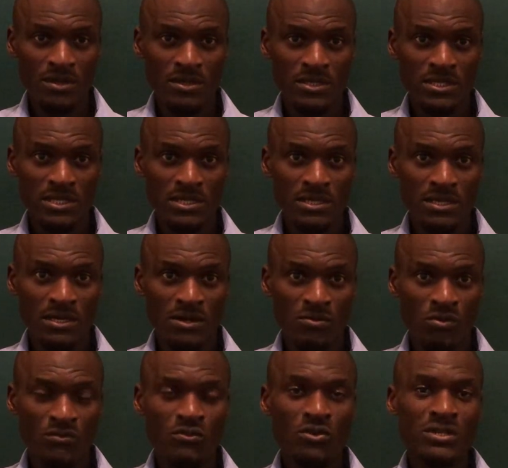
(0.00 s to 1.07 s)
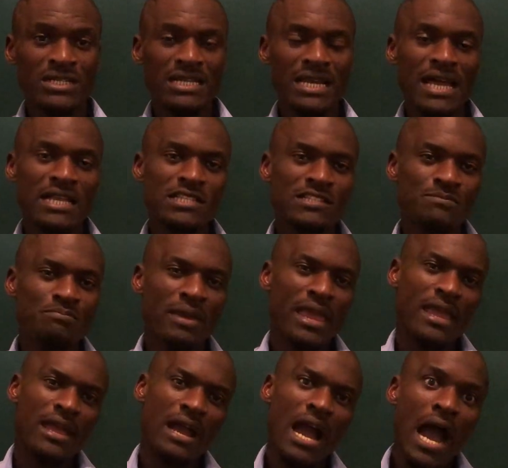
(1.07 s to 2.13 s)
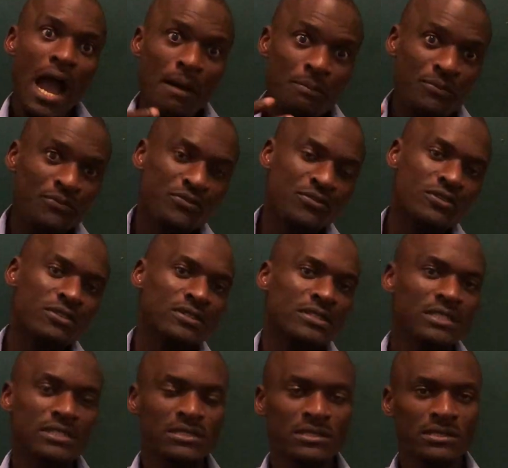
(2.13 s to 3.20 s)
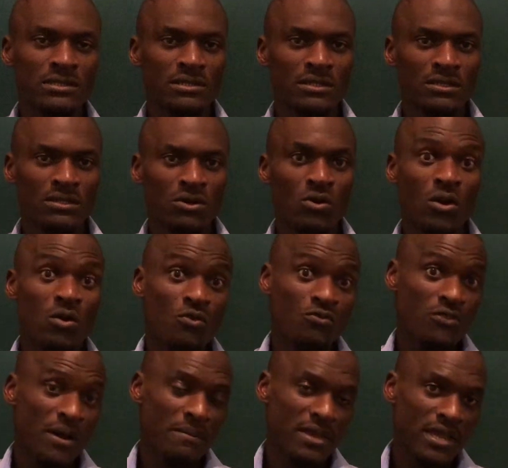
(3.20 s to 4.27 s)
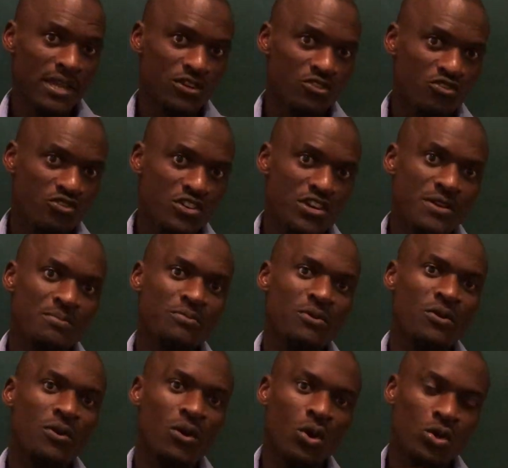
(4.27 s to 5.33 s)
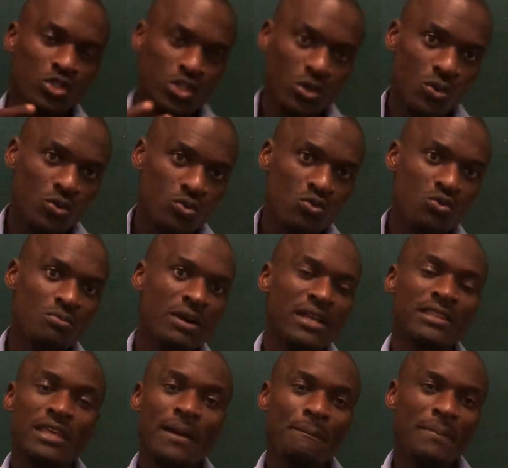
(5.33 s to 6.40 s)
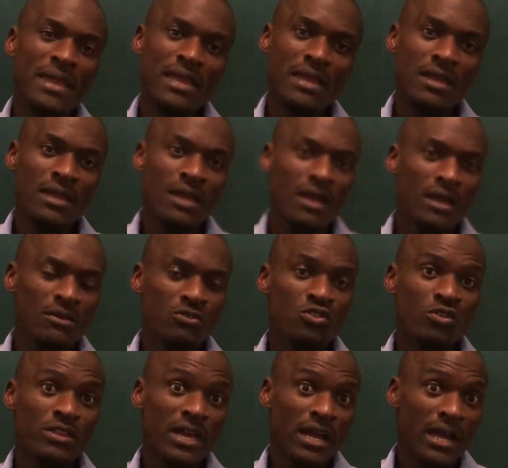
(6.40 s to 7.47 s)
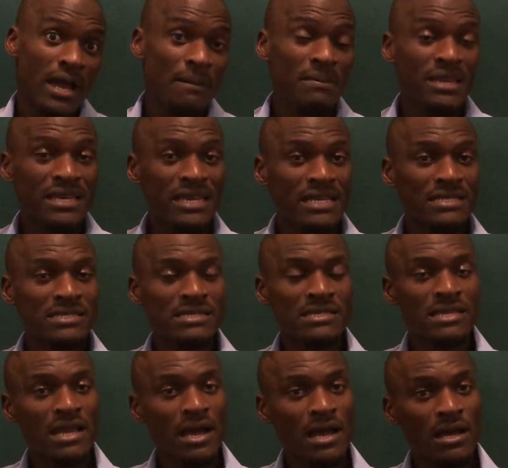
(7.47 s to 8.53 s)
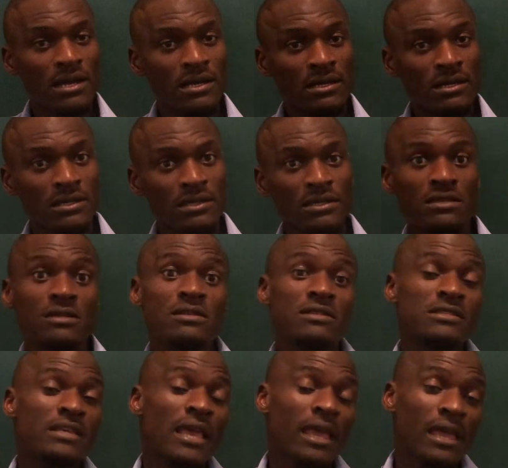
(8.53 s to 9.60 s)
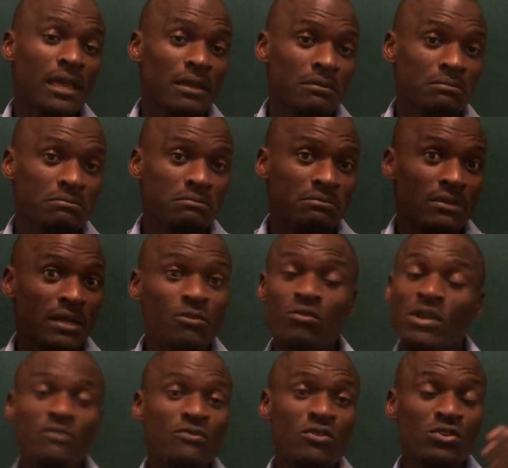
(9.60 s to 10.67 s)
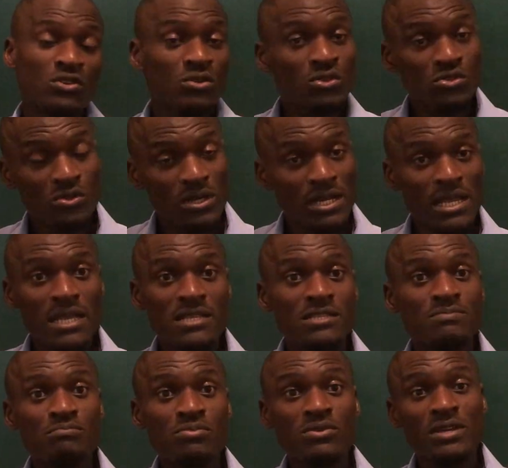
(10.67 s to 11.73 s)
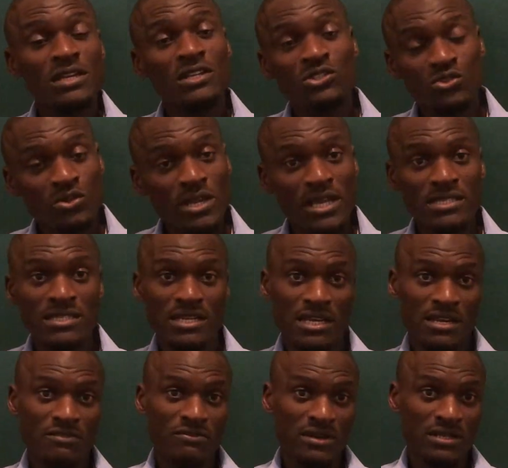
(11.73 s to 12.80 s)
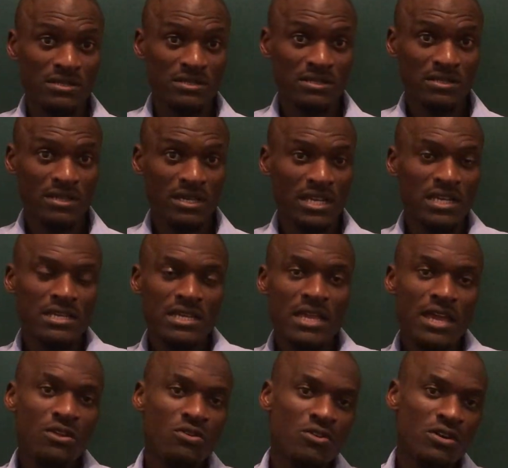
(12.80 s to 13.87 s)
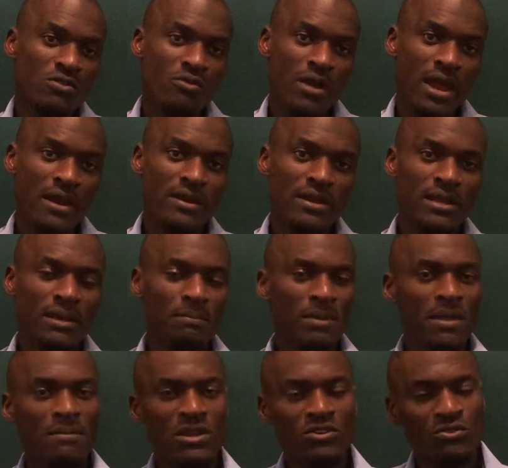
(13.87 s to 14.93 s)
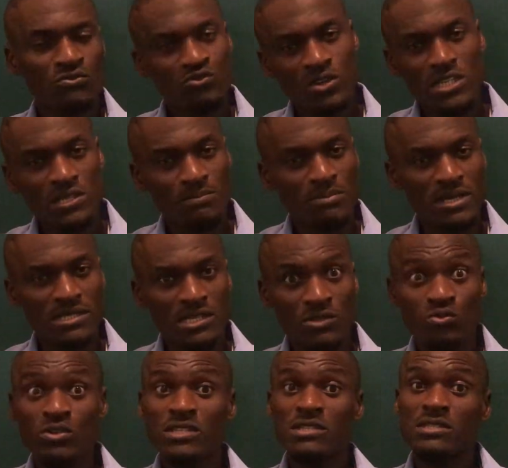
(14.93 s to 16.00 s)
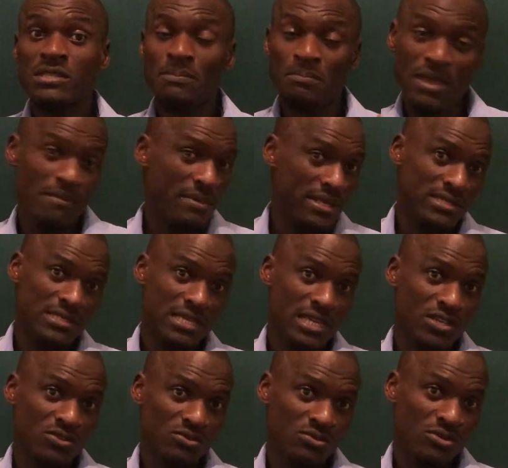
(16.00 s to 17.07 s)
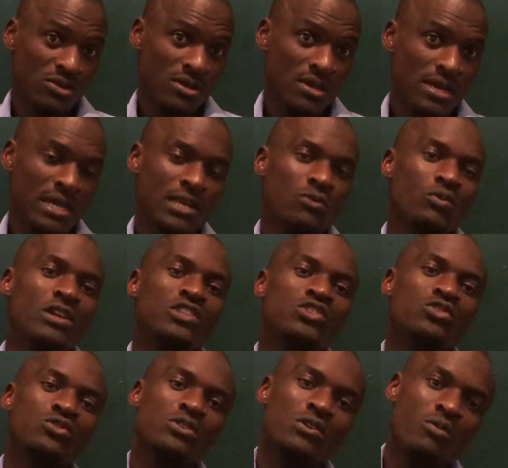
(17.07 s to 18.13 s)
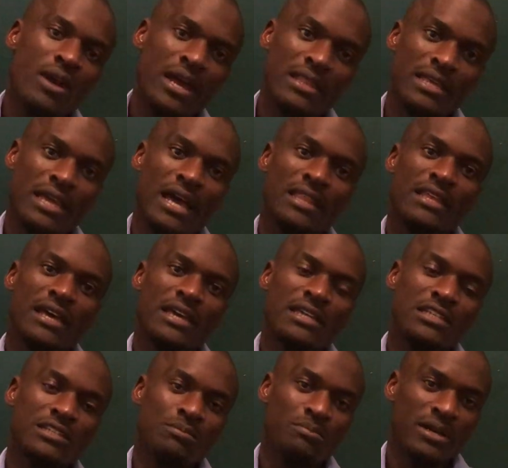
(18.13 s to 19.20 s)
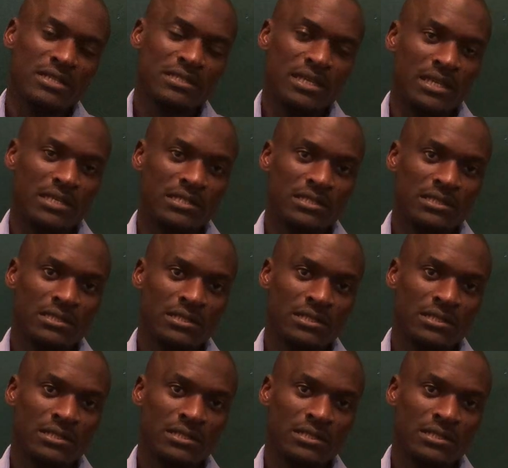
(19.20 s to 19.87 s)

You see, we've got clients paying upfront or confirming a trip or hotel room, and they are paying, you know, they are coming next year in, say, we've got also clients booking 2 years in advance. And here you're requiring a payment of 20%, which is the payment schedule. And when do you require the other 80%?